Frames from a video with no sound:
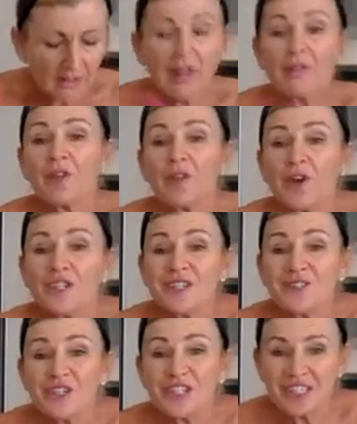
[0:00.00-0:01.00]
Now, for those
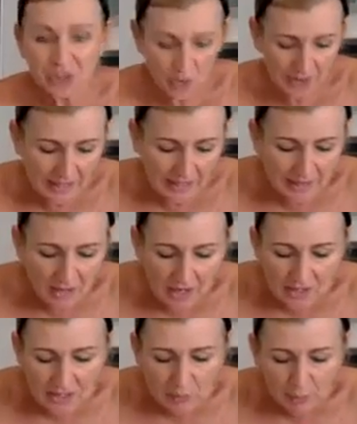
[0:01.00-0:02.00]
of you just joining us,
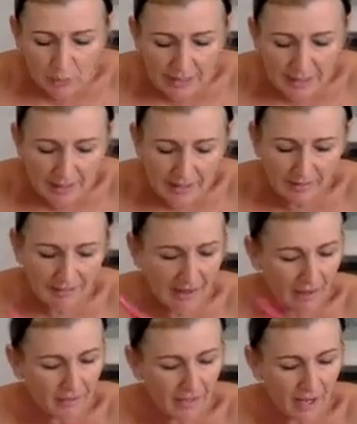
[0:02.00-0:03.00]
I just preheated the
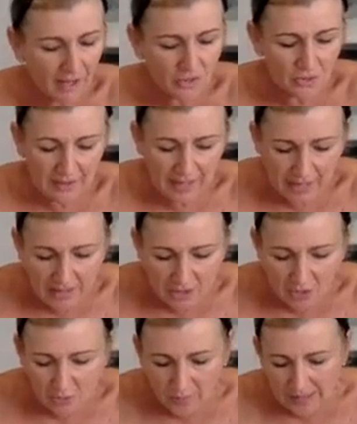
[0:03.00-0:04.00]
oven at 180
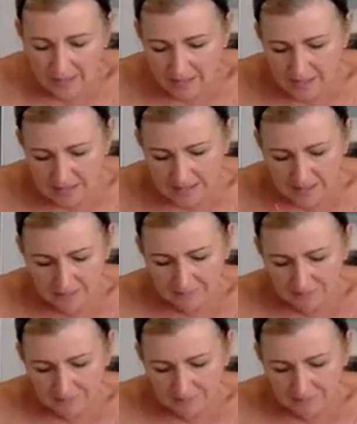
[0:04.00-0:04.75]
degrees.